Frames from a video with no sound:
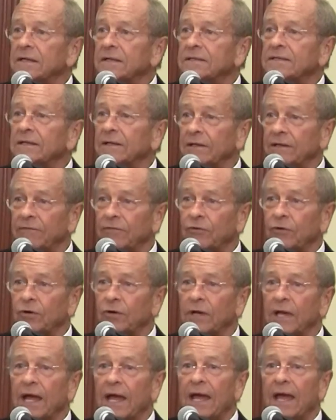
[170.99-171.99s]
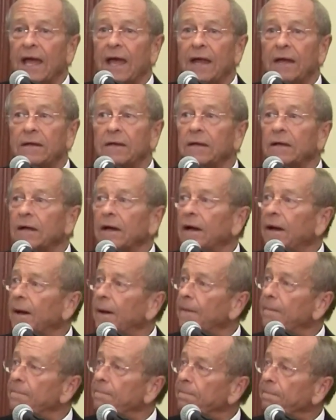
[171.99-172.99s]
delivered, and,
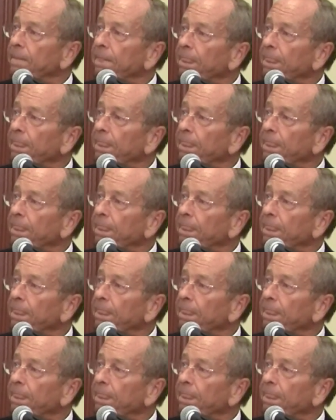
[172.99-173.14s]
um,